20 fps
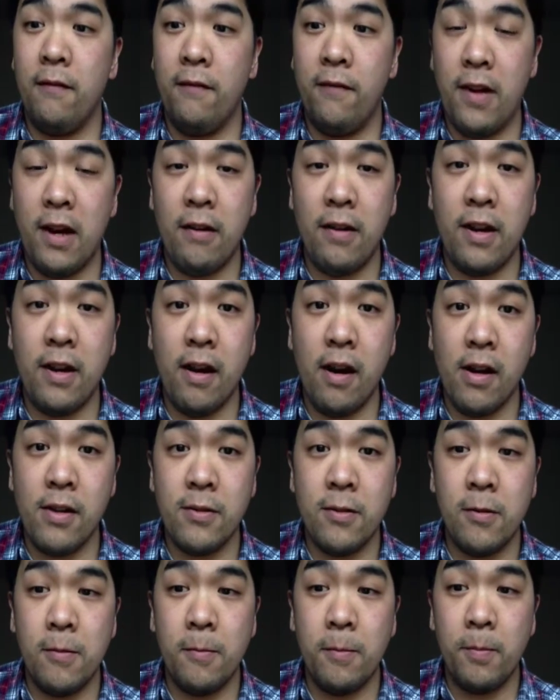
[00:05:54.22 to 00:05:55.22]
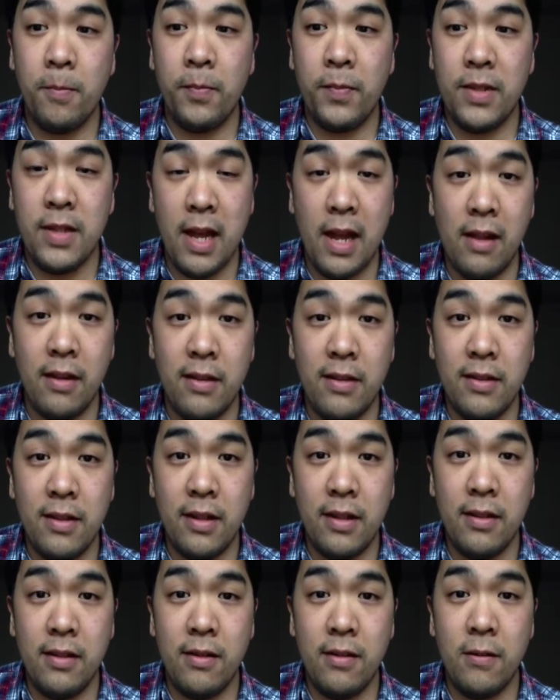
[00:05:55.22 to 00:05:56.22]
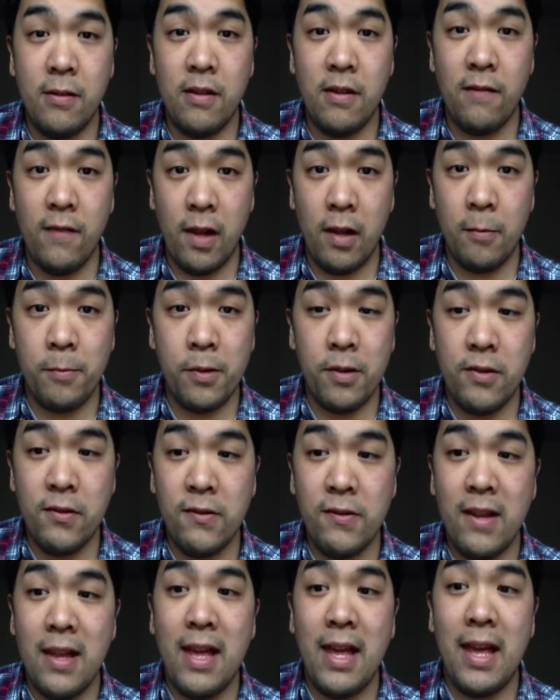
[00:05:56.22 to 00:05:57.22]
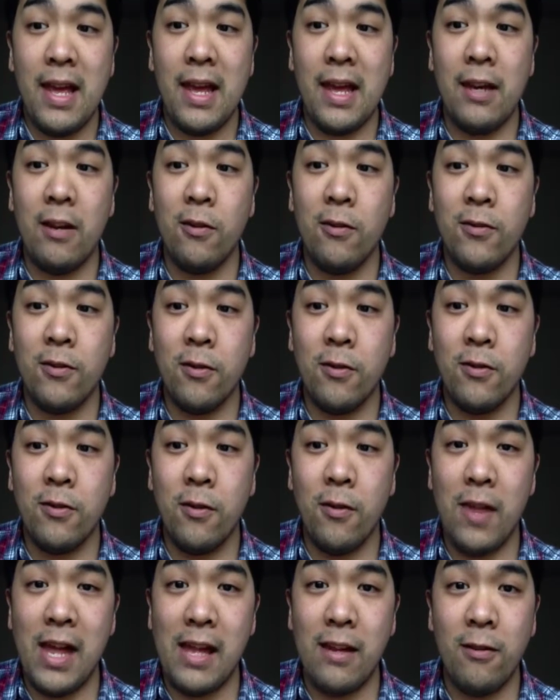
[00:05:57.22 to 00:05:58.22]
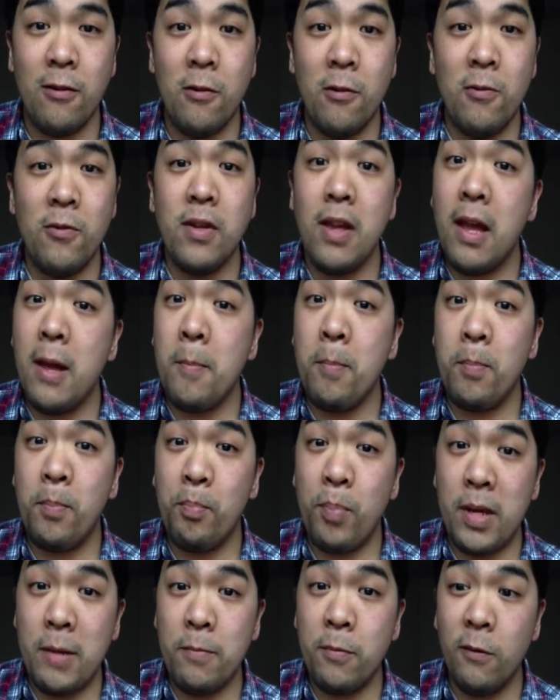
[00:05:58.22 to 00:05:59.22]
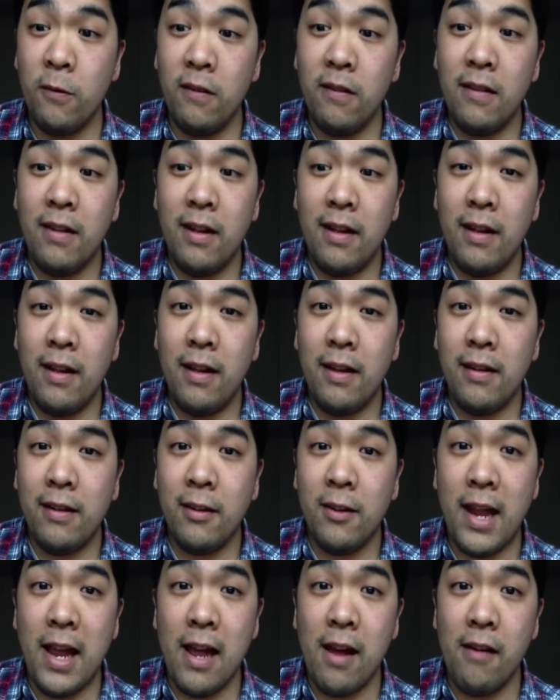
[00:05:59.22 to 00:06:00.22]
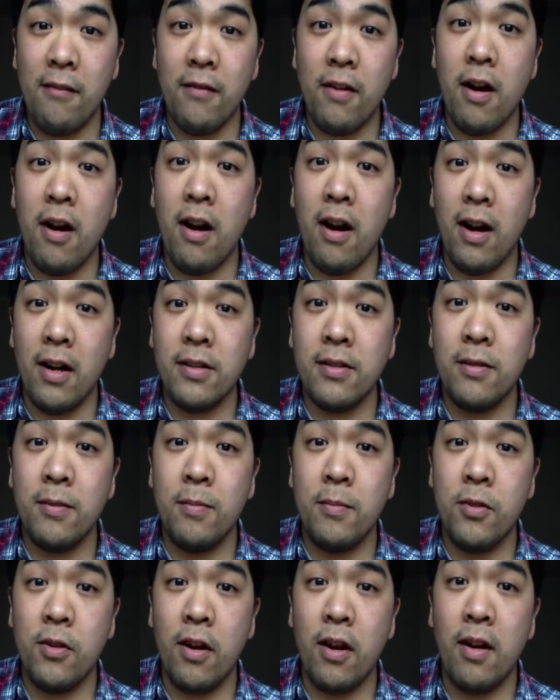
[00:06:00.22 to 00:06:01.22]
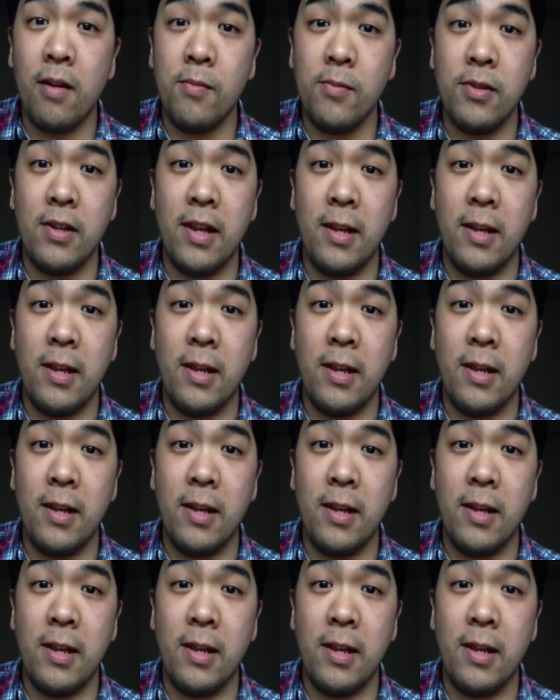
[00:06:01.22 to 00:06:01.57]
very awesome, talented developers, and also so that those people could have awesome jobs